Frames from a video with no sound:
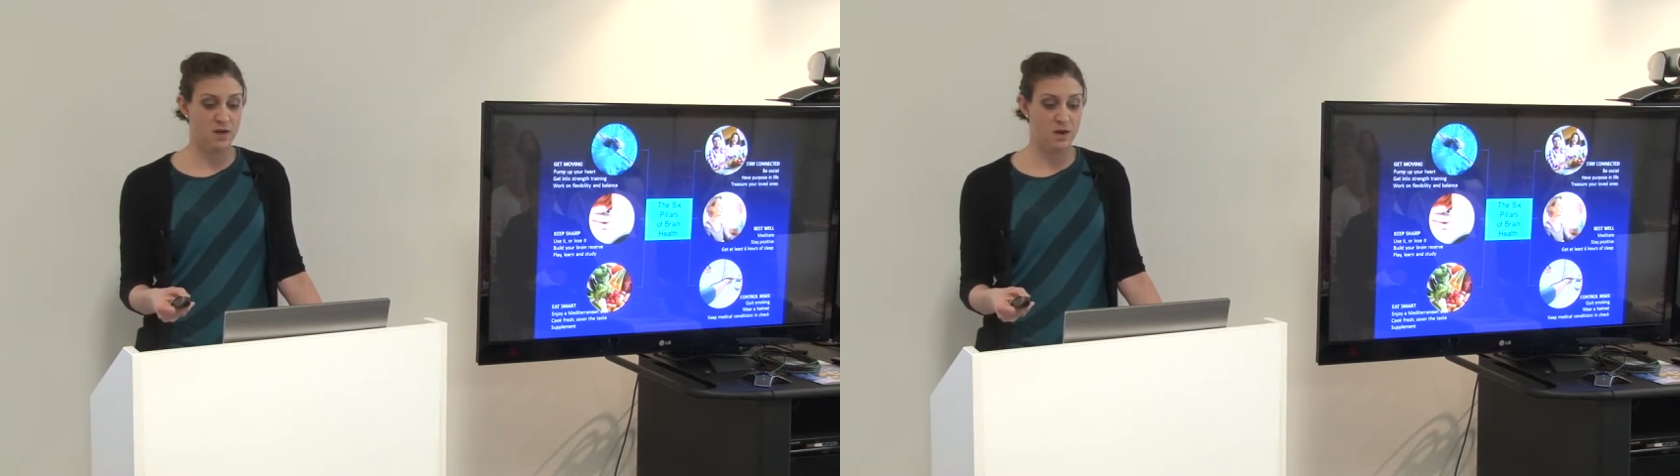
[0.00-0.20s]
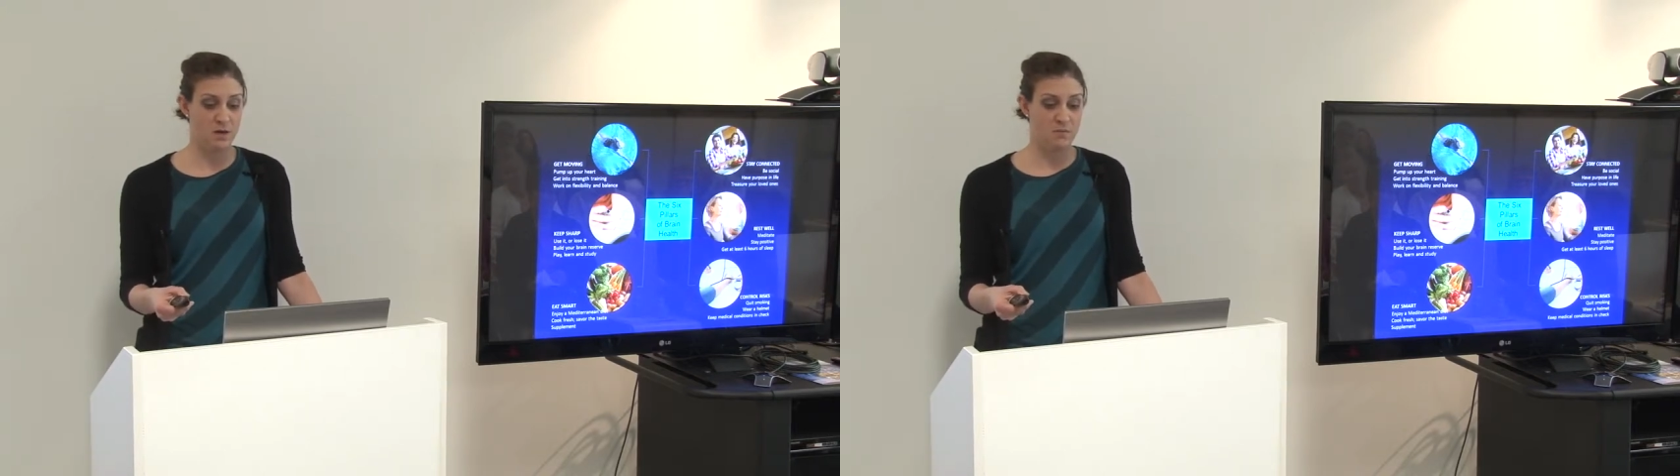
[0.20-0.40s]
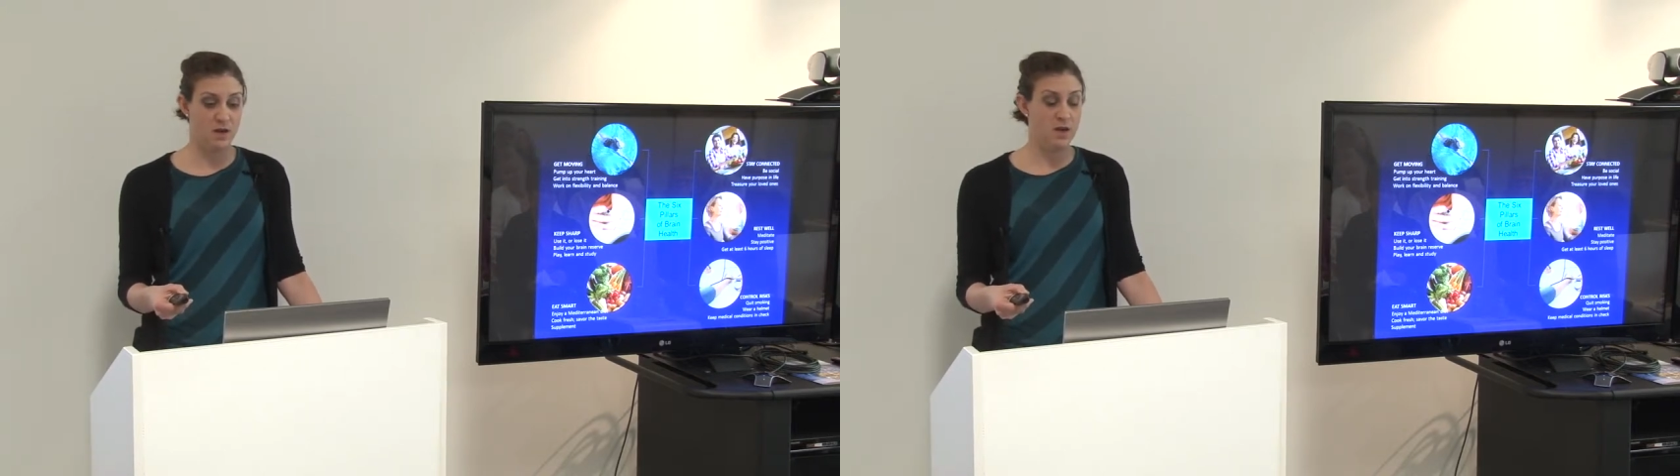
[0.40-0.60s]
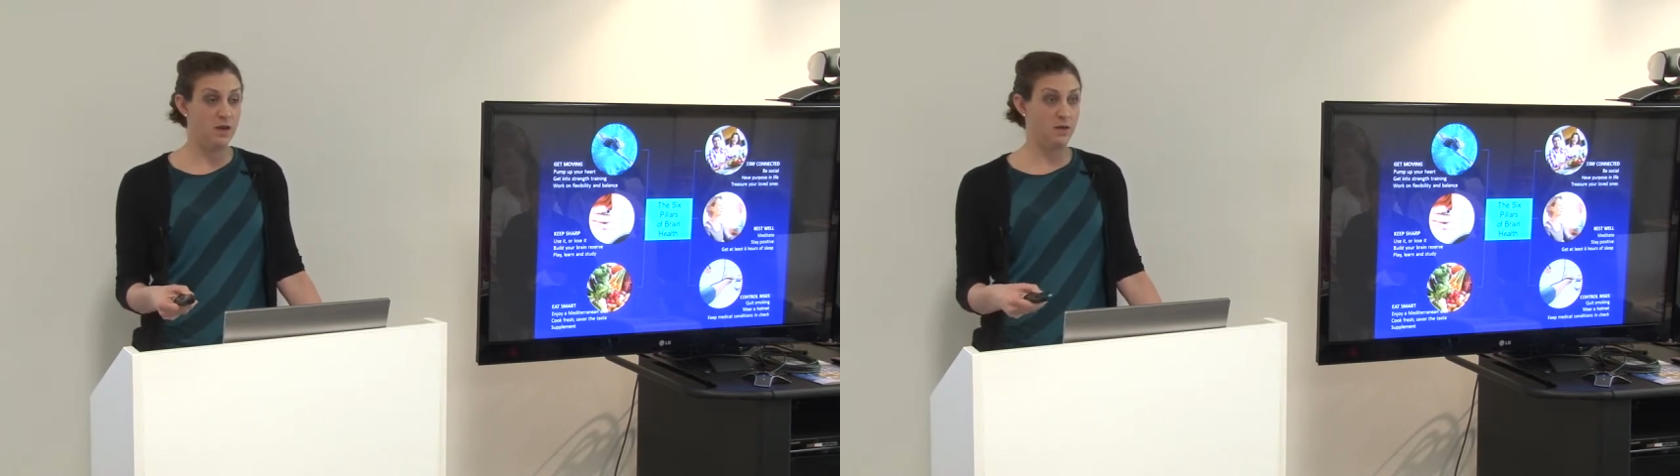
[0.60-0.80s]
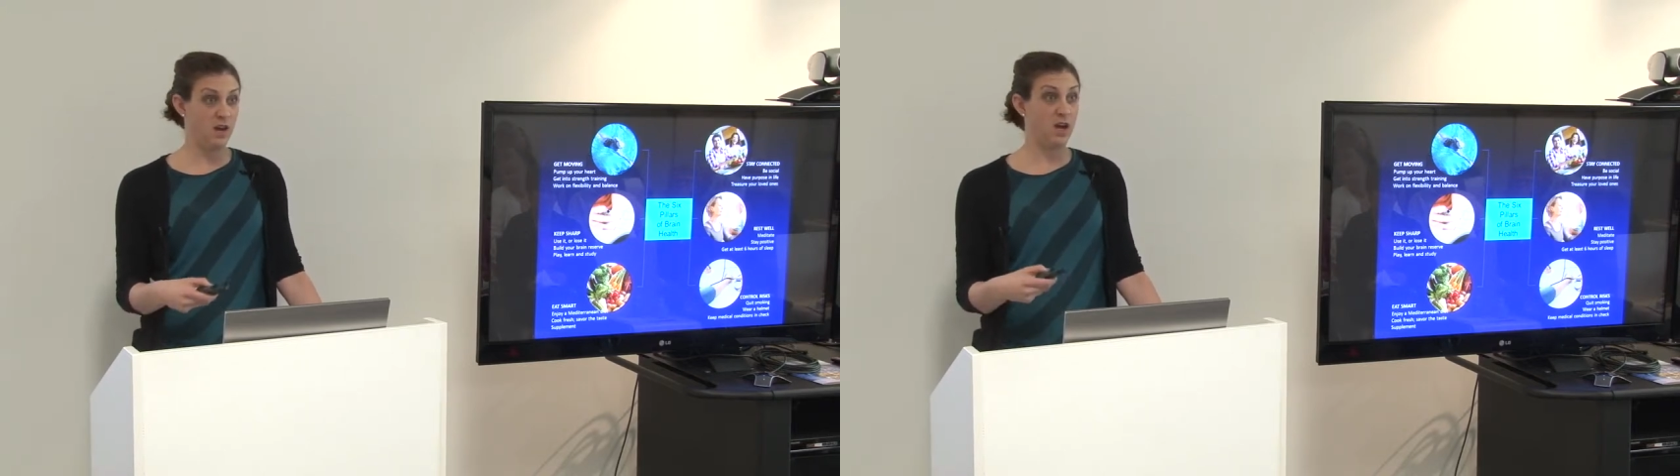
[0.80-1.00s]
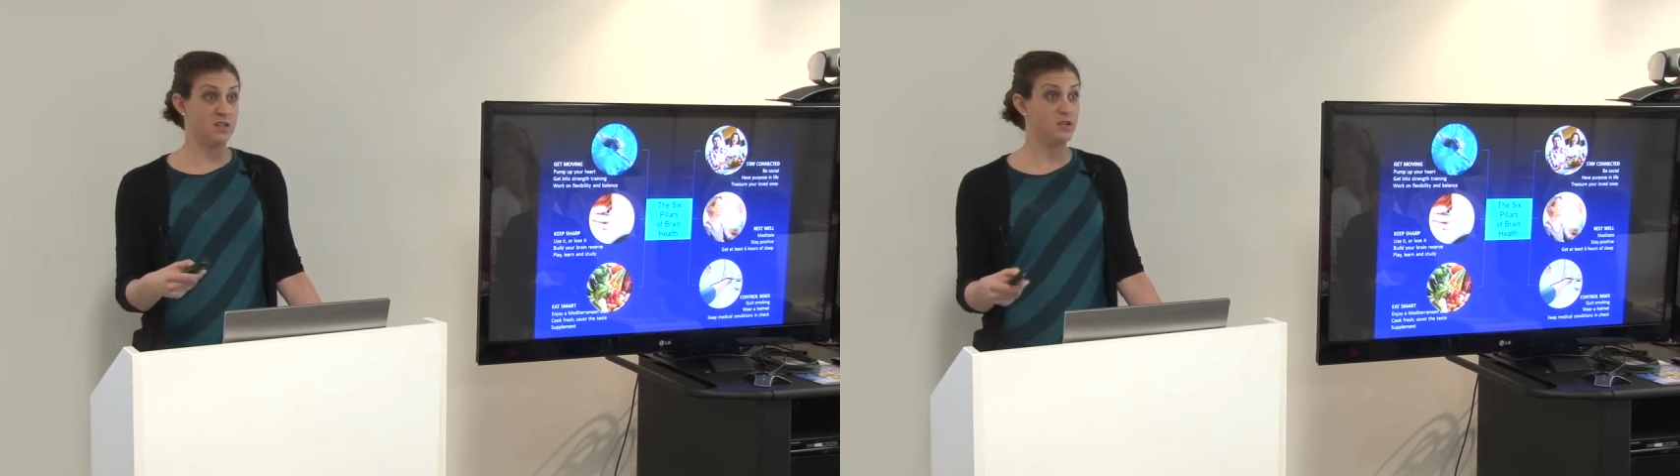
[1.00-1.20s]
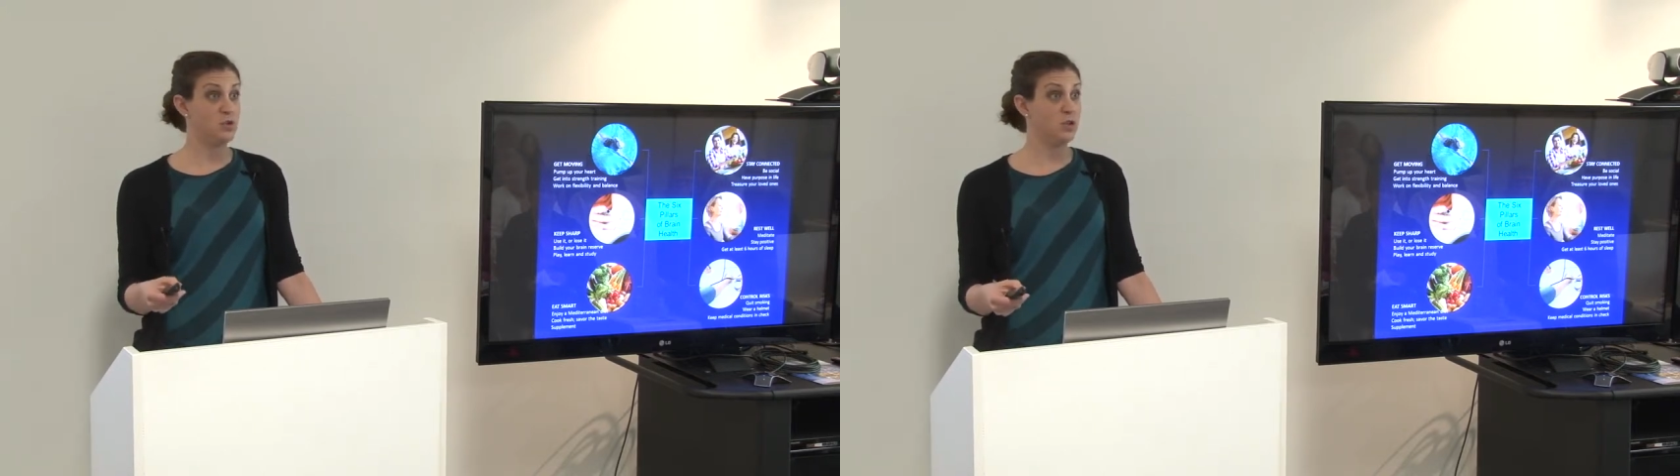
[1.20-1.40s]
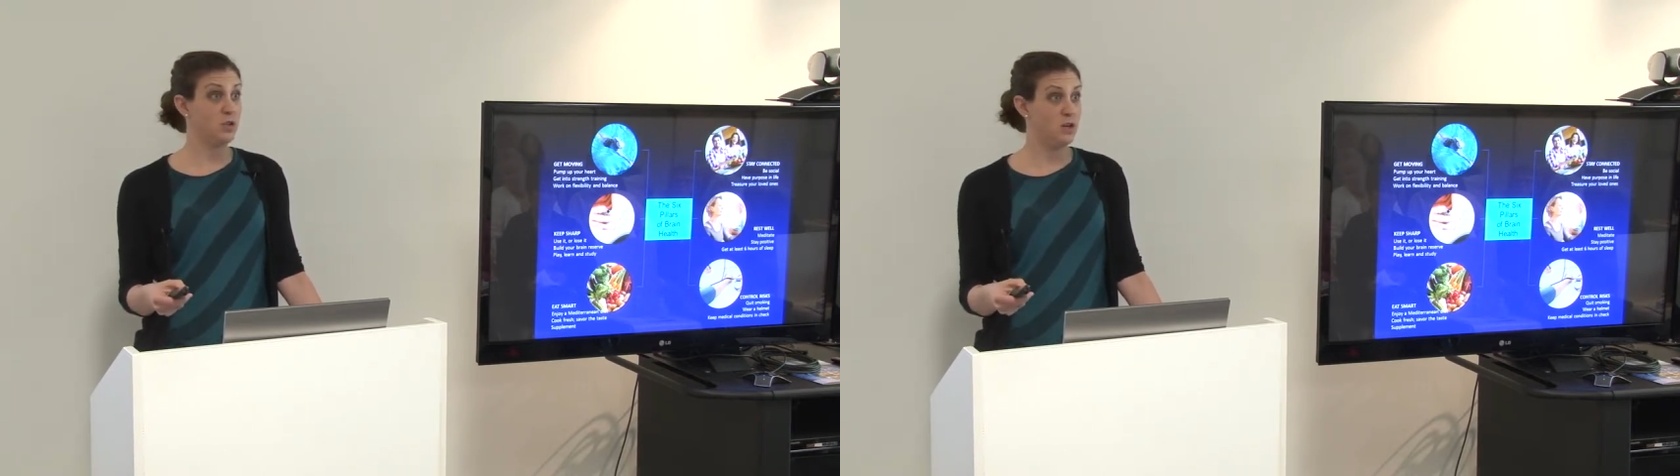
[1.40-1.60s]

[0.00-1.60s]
Um, uh, social